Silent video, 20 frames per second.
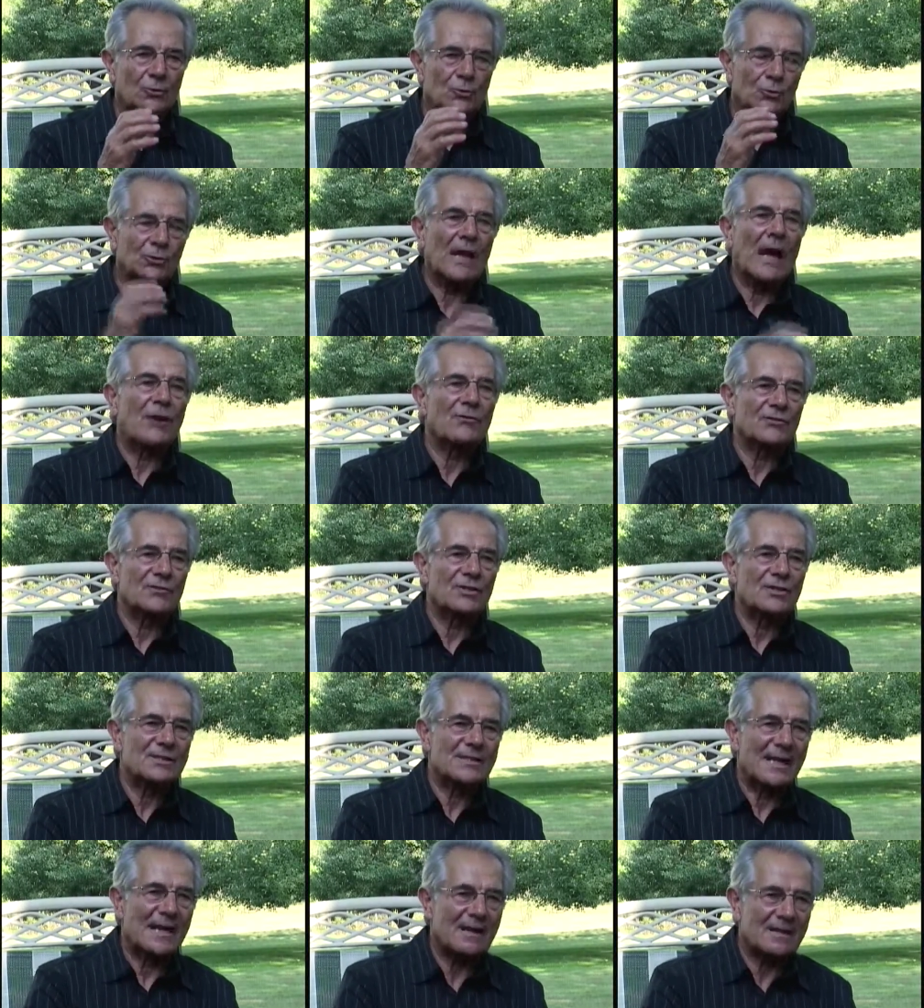
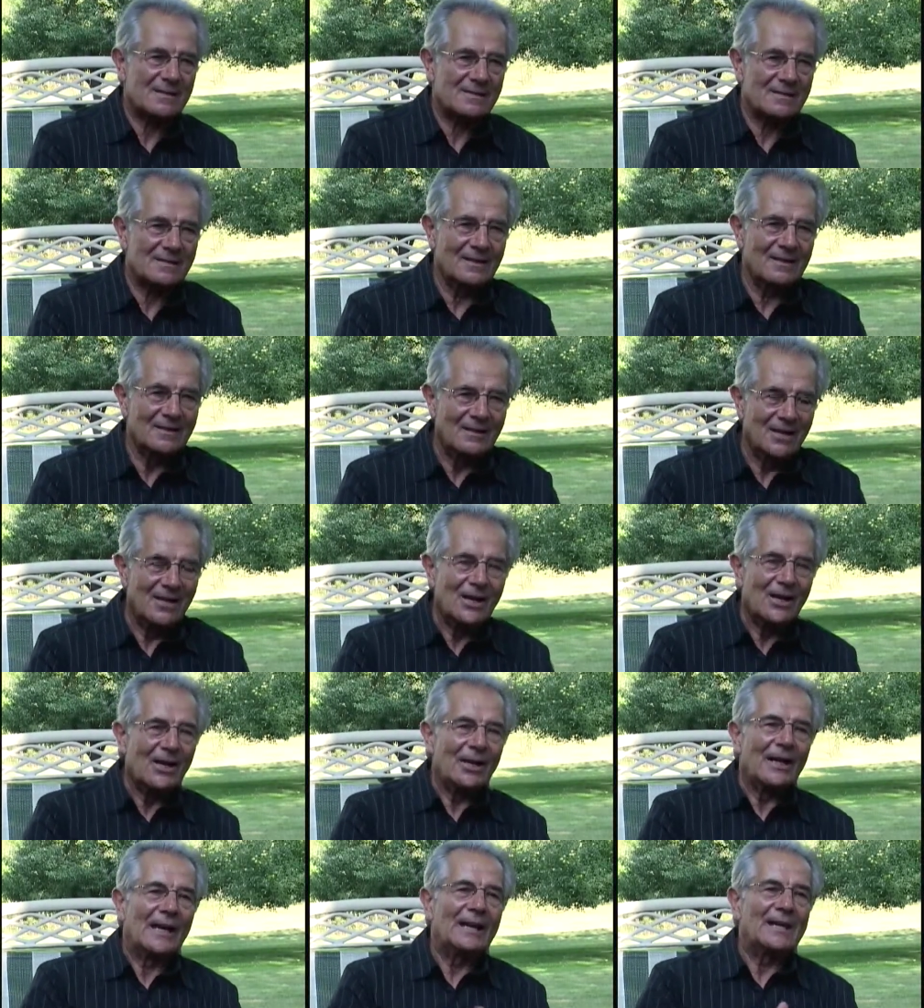2006.
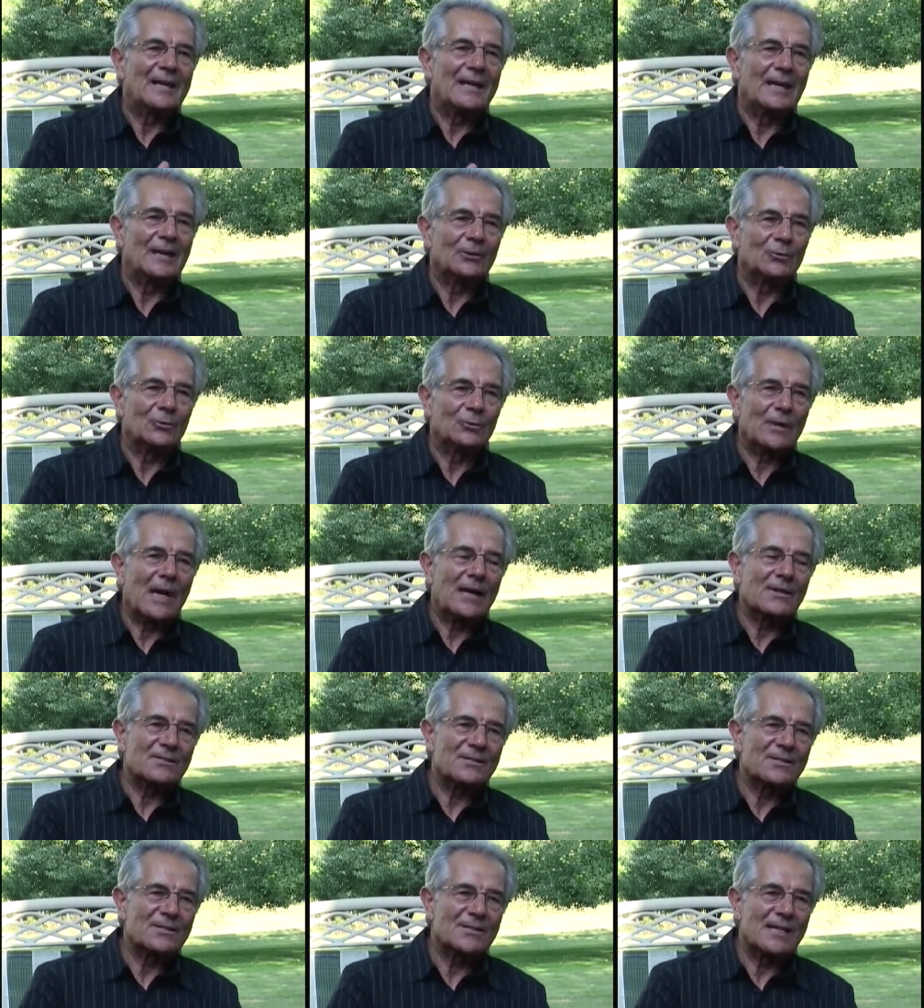In
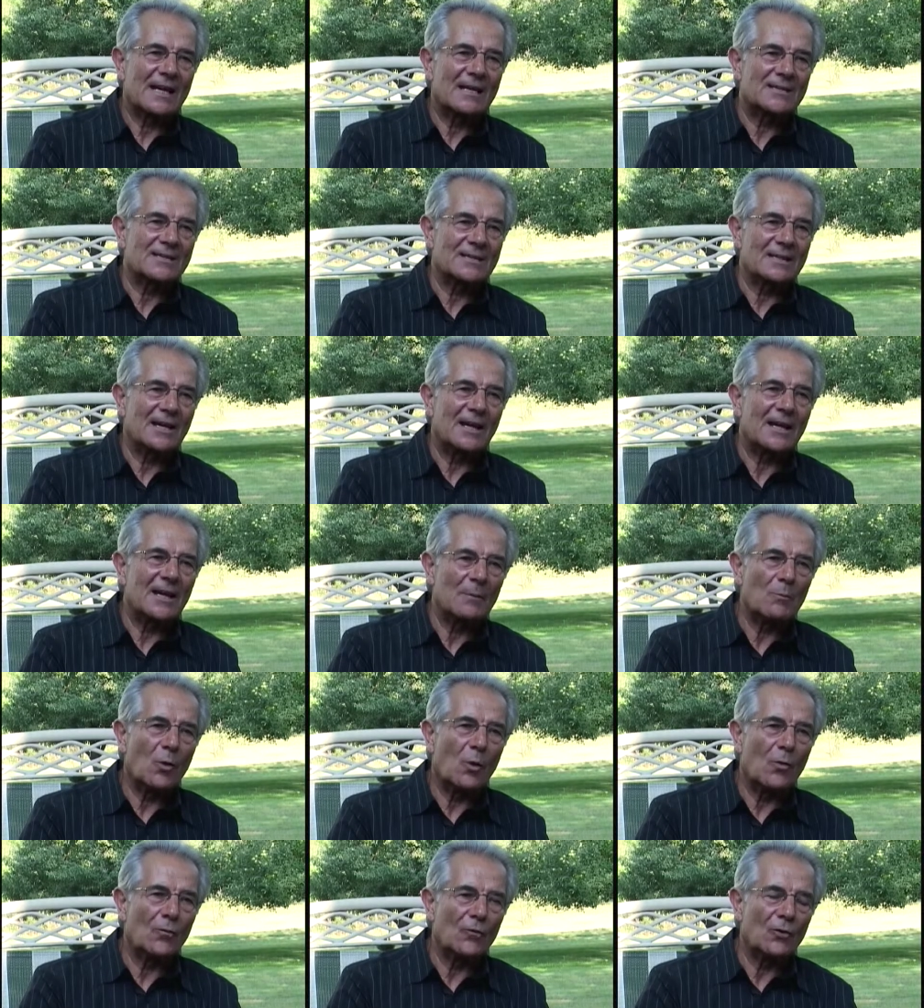2006, they
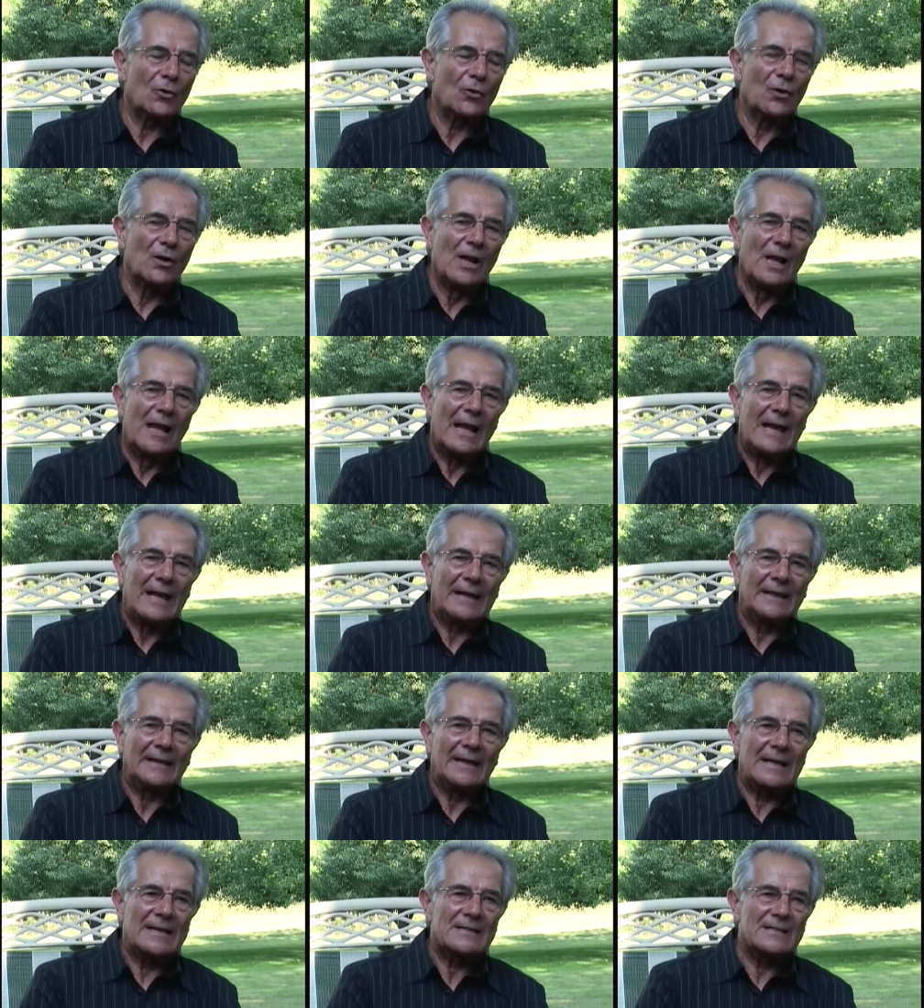came over
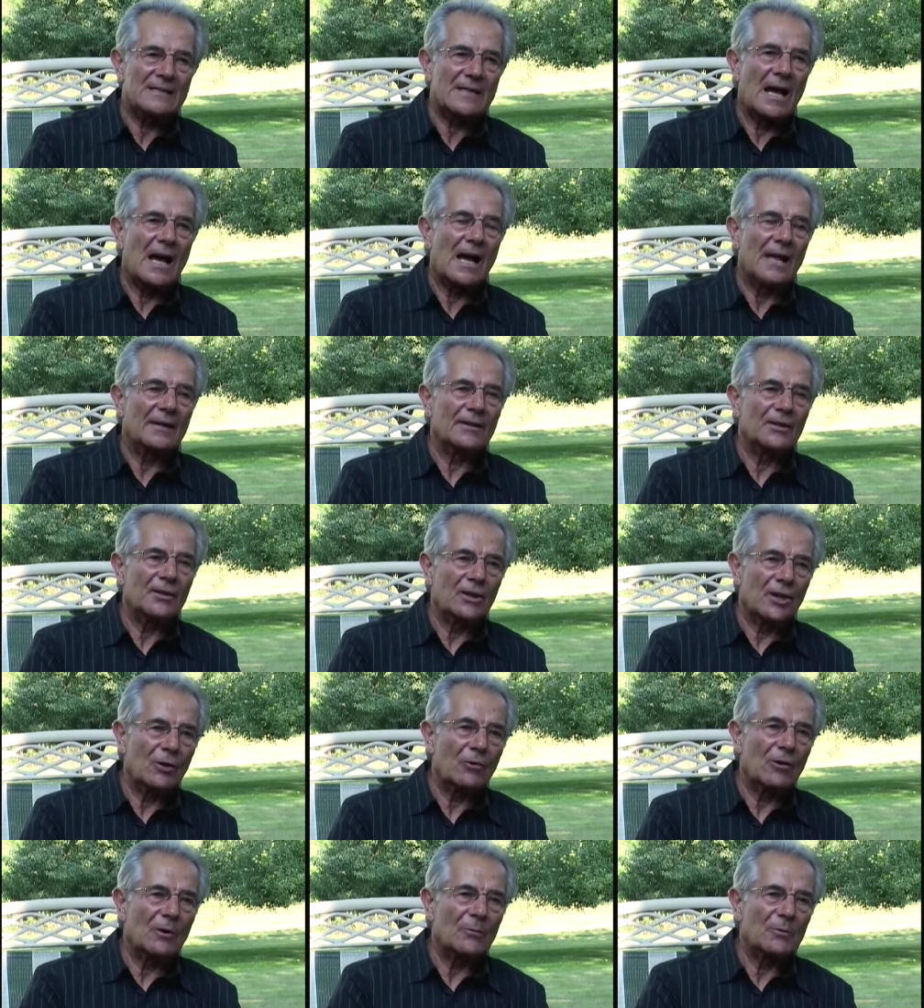and they signed the
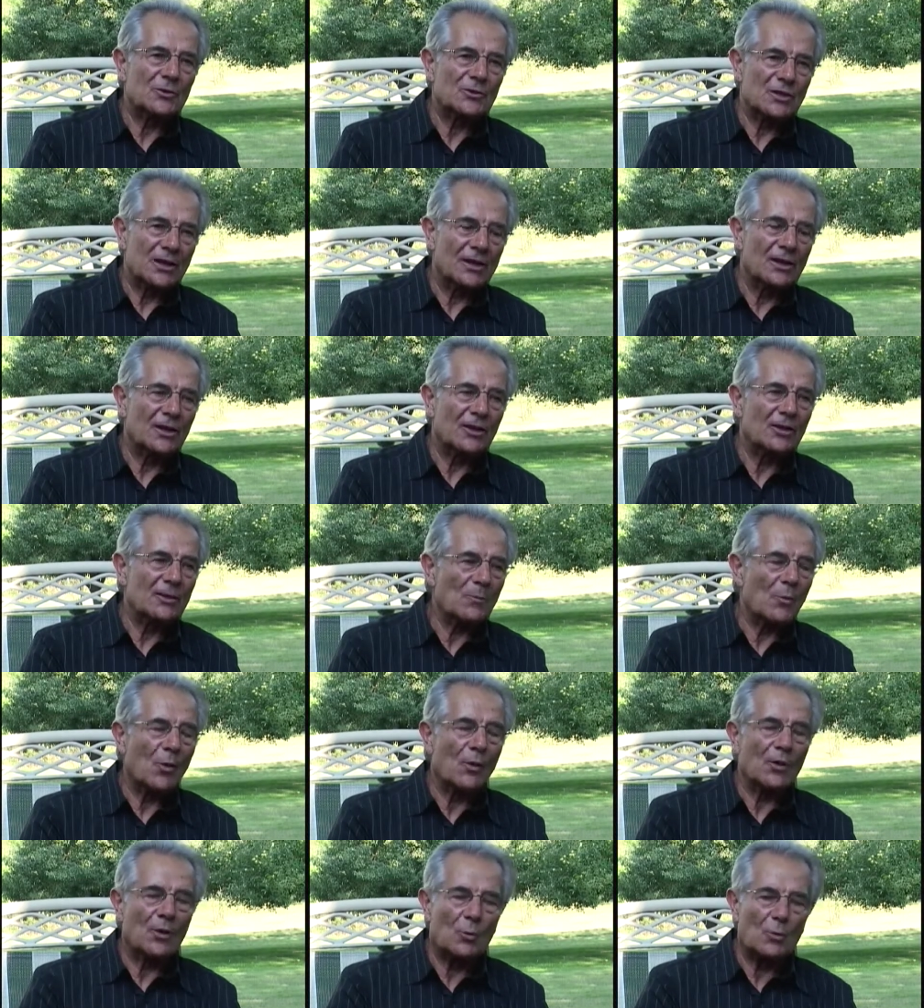agreement here in Des
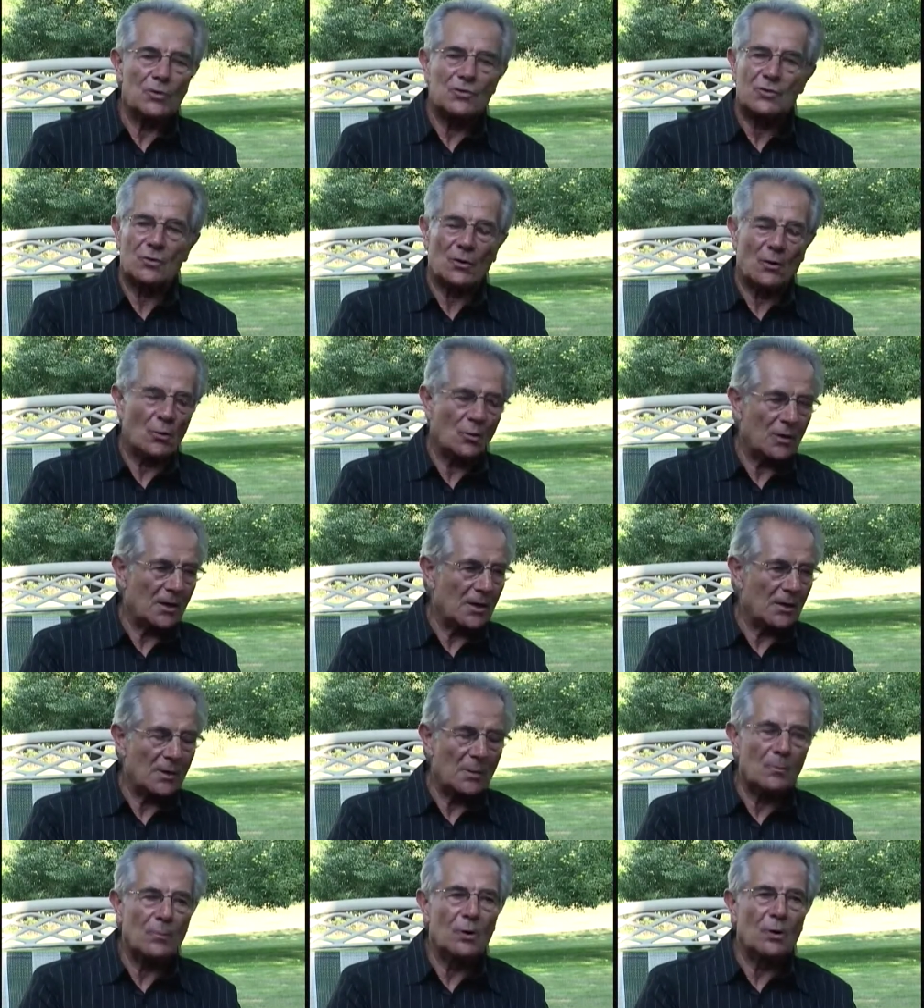Moines, which went
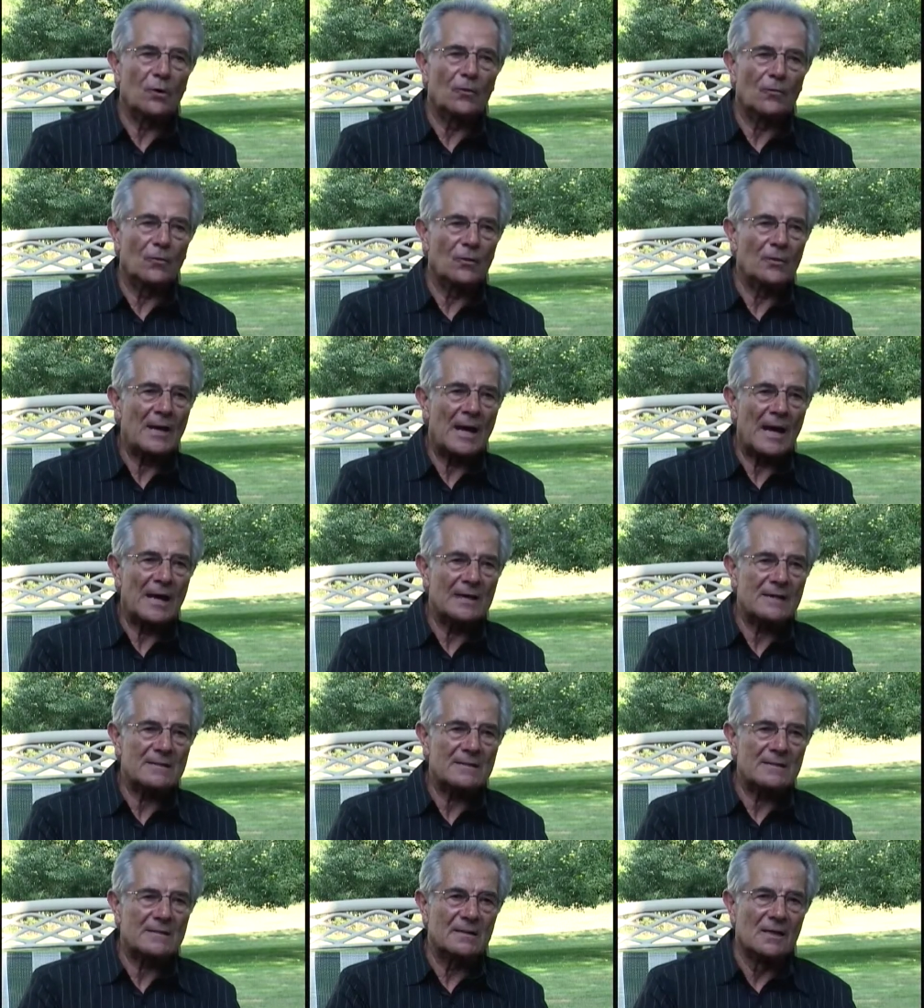in a beautiful,
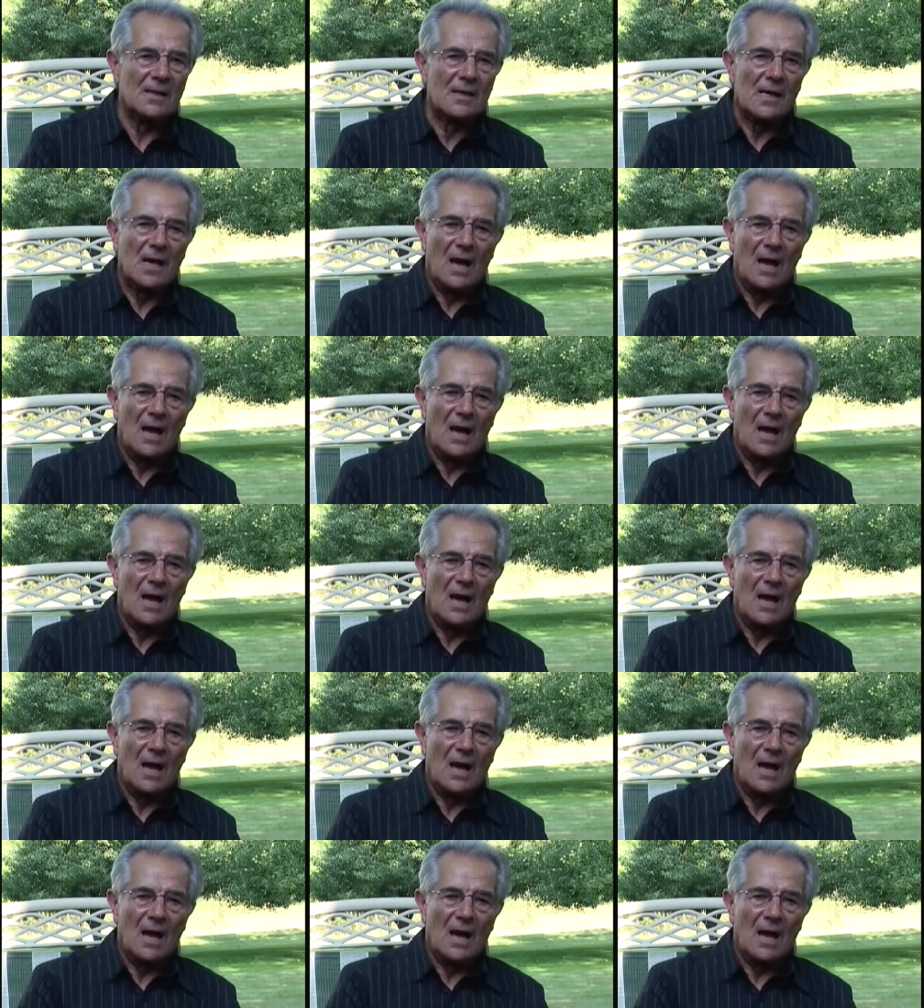nice